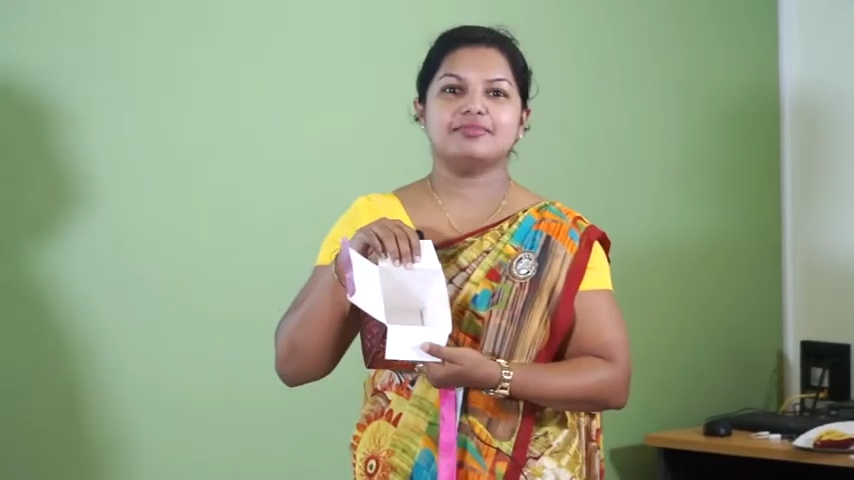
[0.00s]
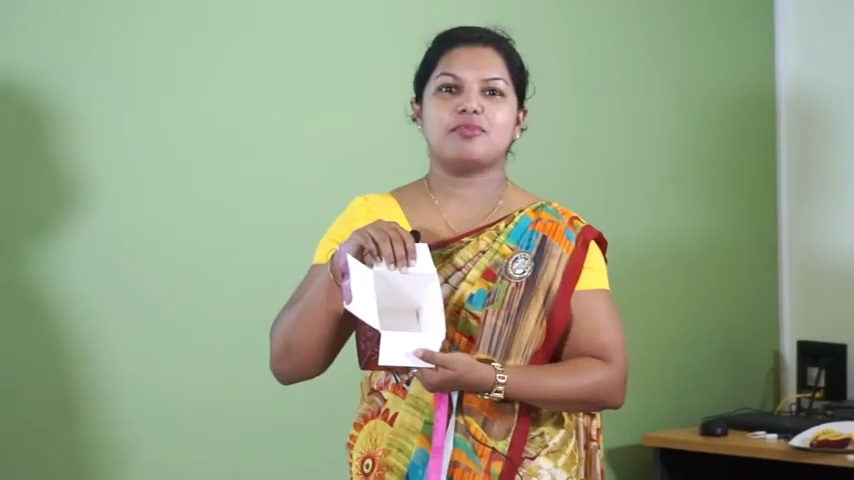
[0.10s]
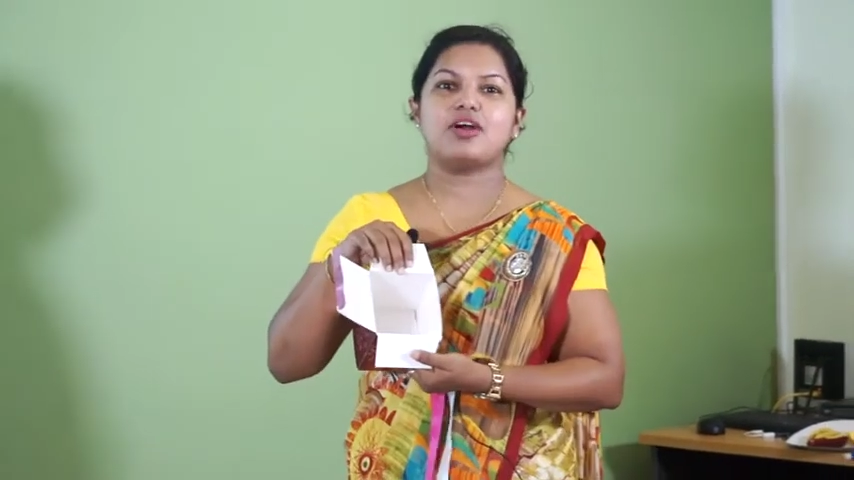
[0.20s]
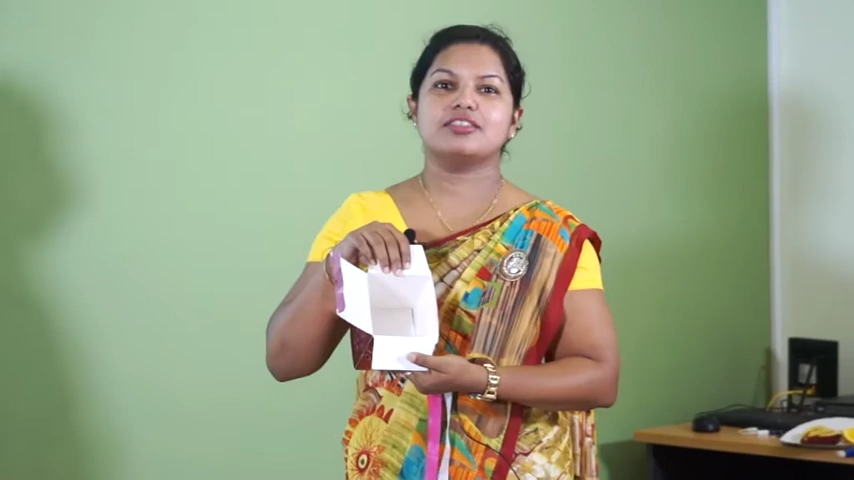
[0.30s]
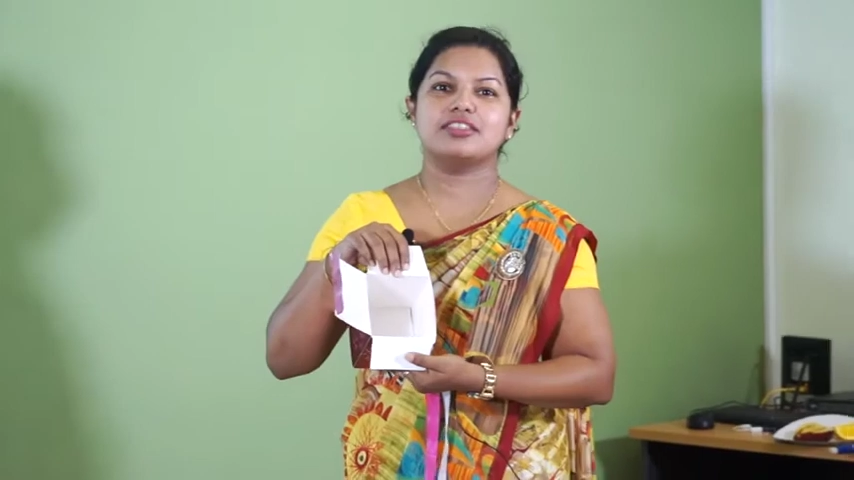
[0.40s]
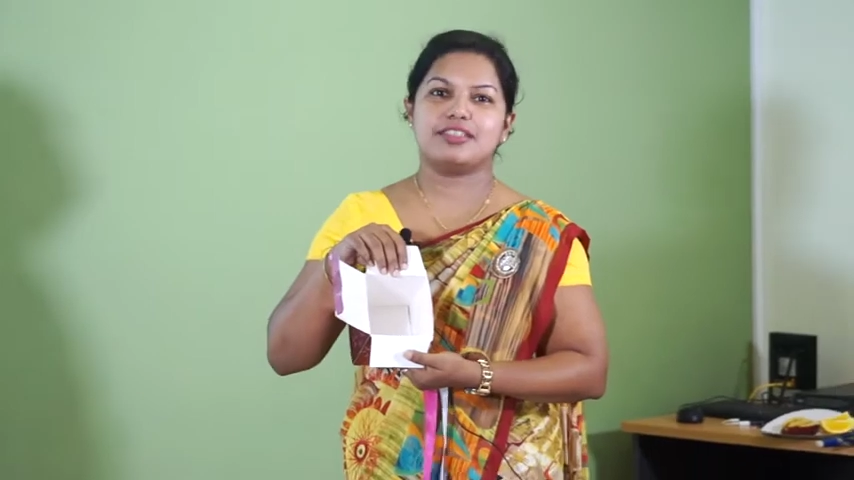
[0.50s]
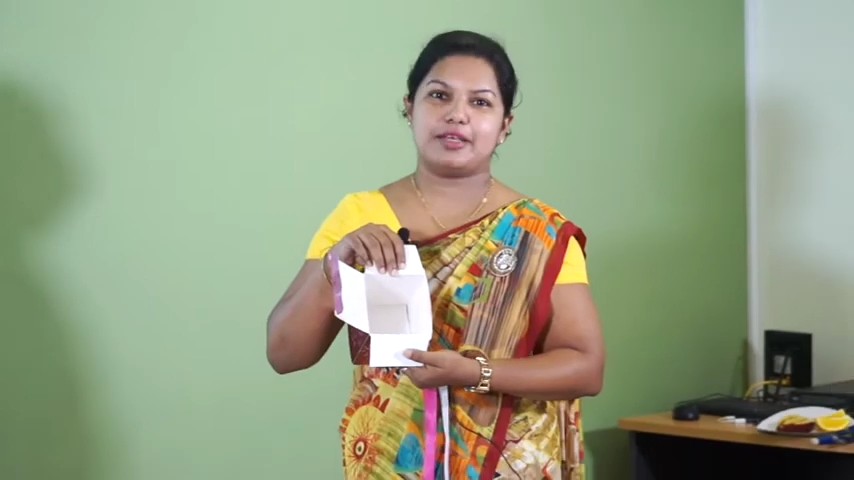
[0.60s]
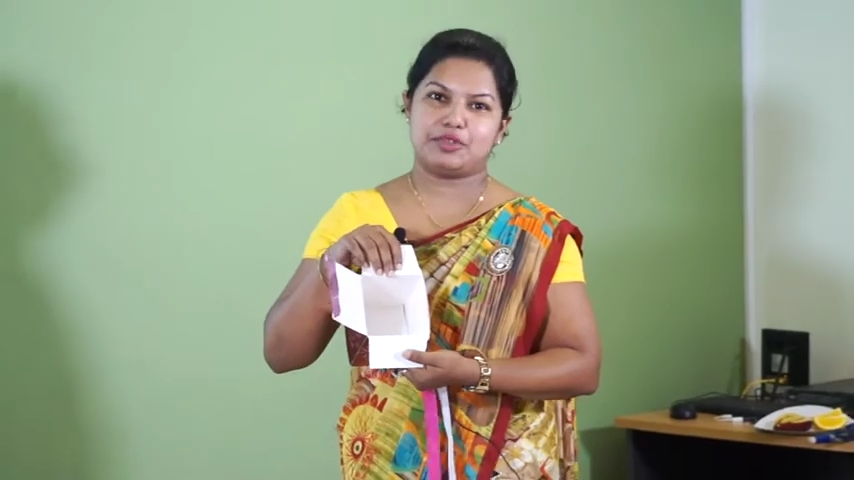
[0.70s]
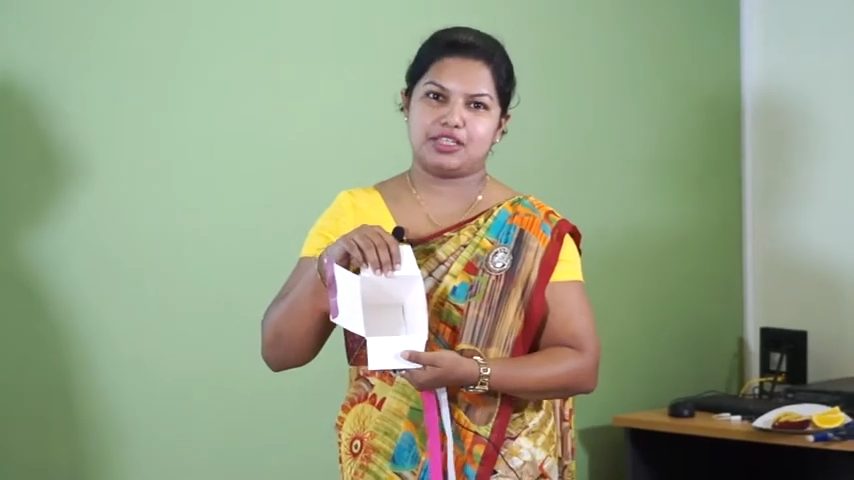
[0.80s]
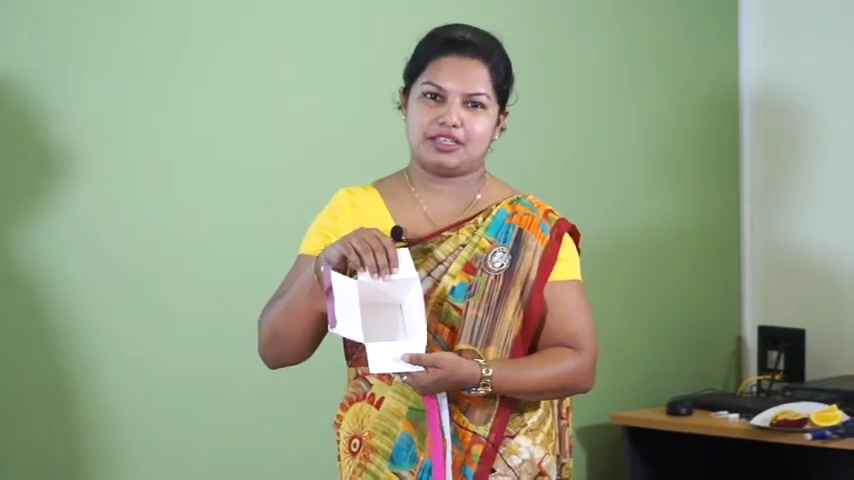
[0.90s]
box is
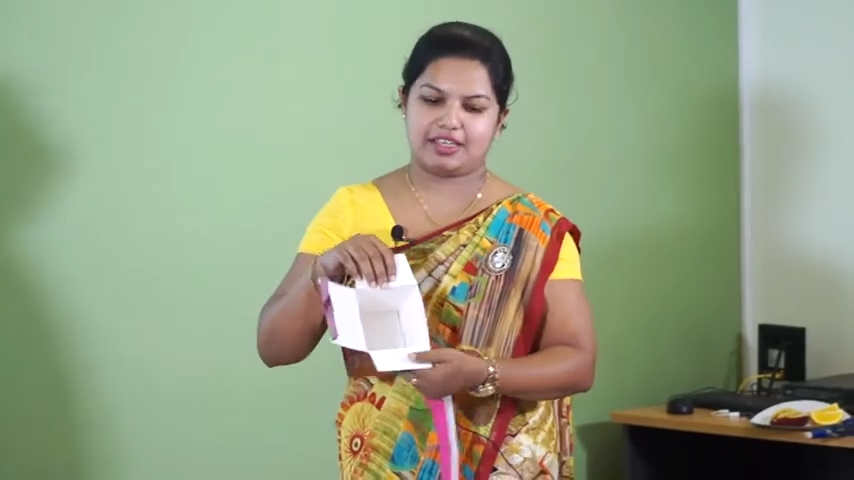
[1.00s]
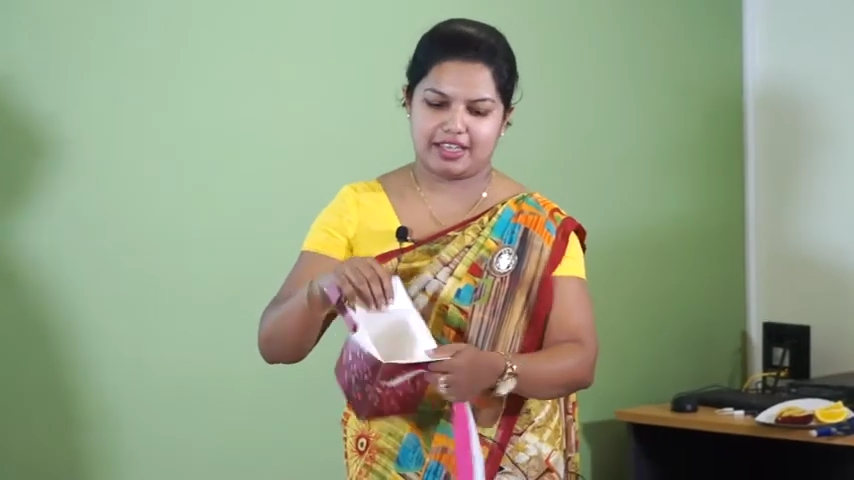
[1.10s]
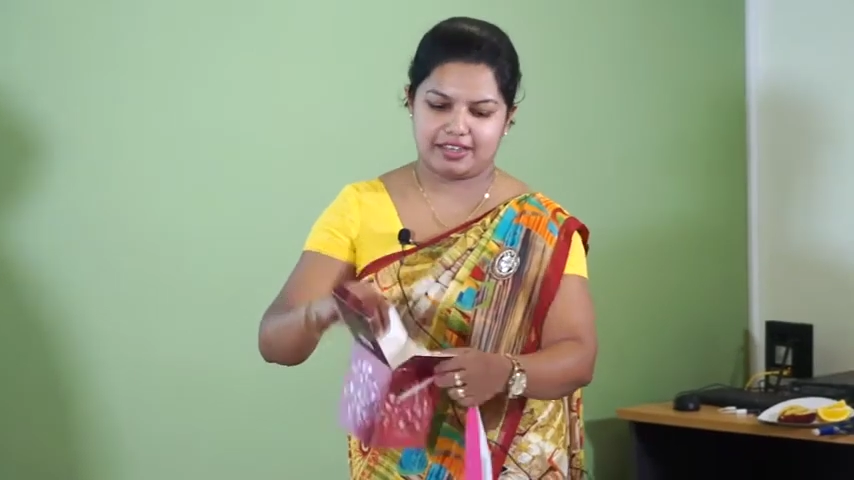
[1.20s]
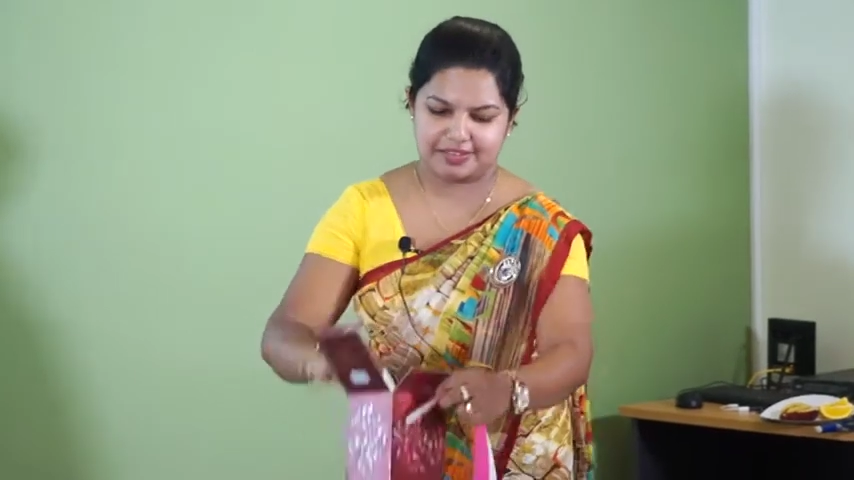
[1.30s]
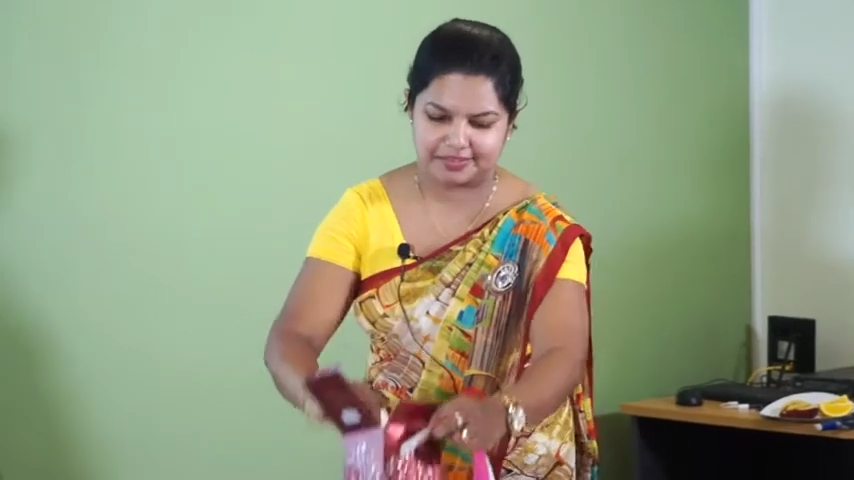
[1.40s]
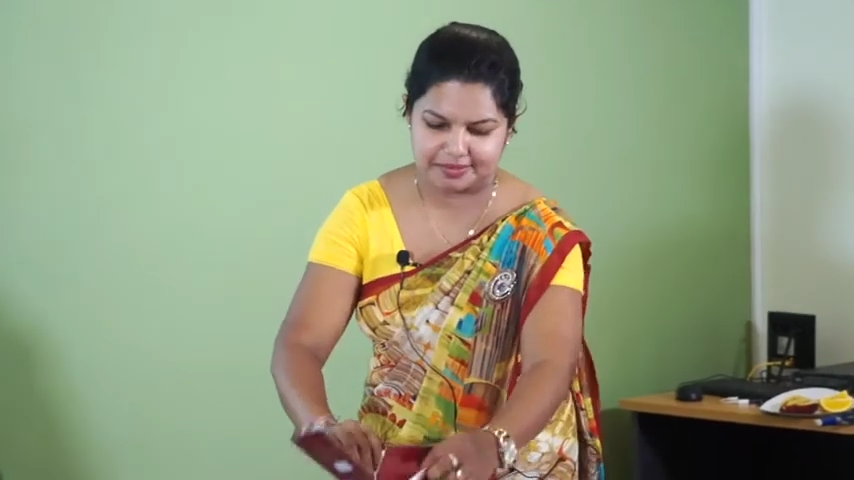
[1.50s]
empty again.